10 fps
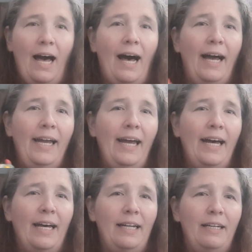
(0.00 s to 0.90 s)

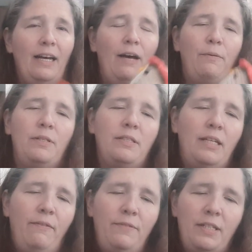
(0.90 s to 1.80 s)

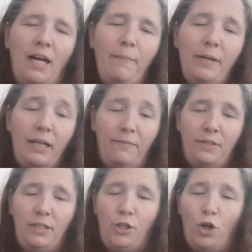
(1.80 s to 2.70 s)
I've been
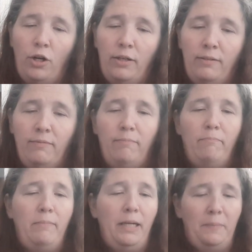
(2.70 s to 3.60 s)
gifted yarn
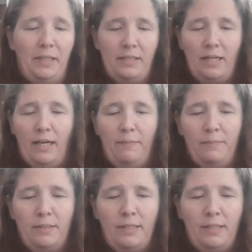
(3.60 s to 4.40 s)
many times,